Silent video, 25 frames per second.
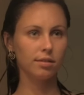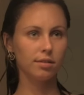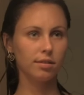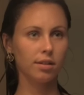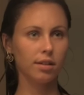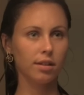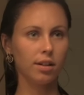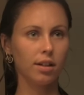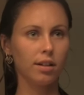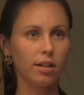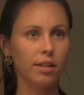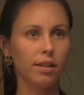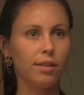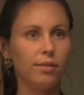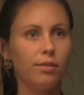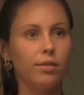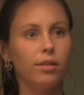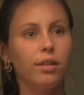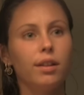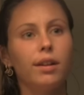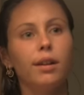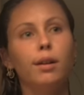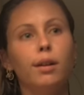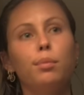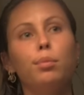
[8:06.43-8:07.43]
Gotta leave for
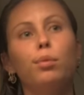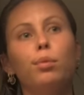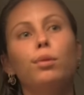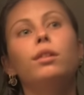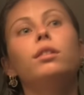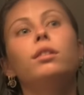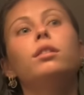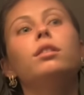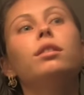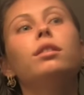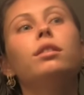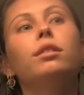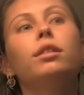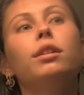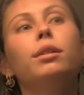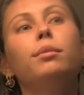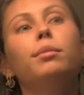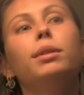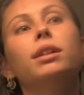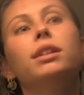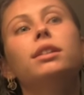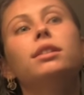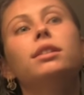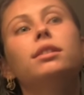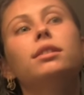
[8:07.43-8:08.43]
the airport in 30
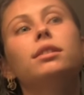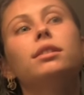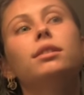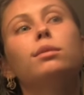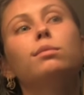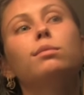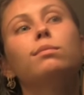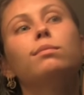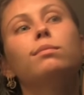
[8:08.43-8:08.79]
minutes.